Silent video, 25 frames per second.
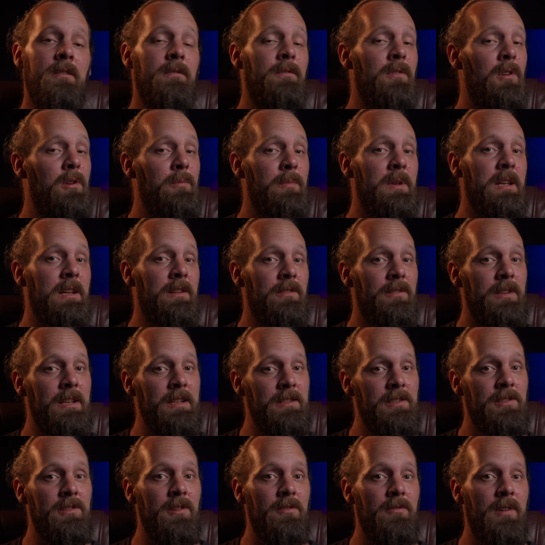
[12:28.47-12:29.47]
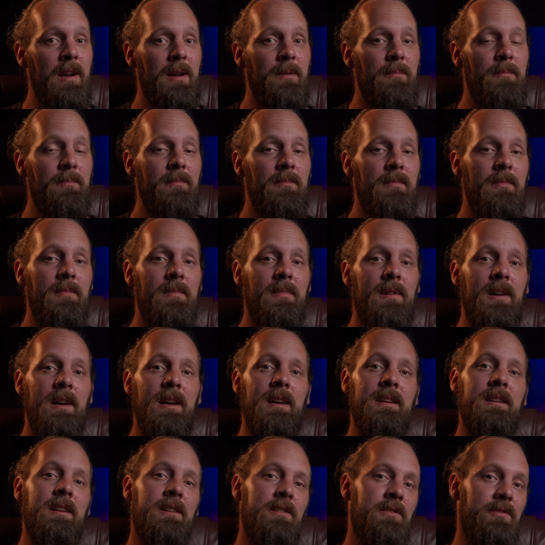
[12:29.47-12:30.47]
Follow me on Instagram,
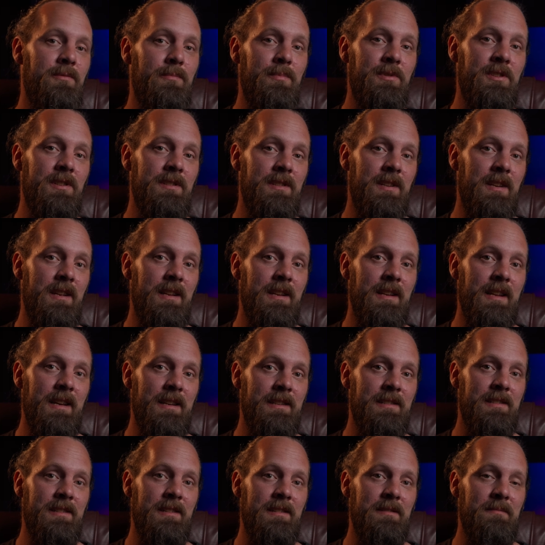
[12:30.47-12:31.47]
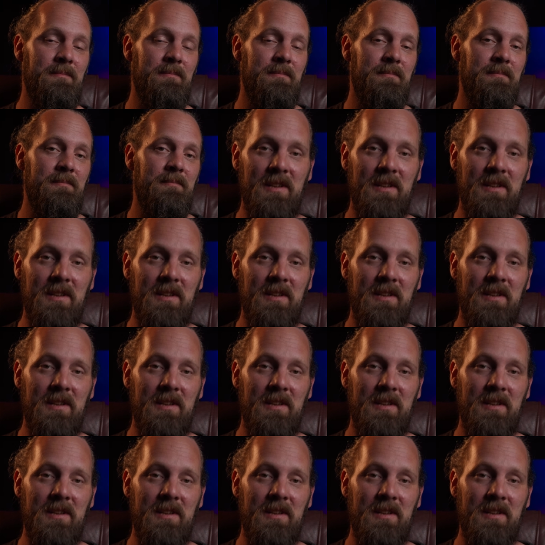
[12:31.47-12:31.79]
and I hope to see you next time.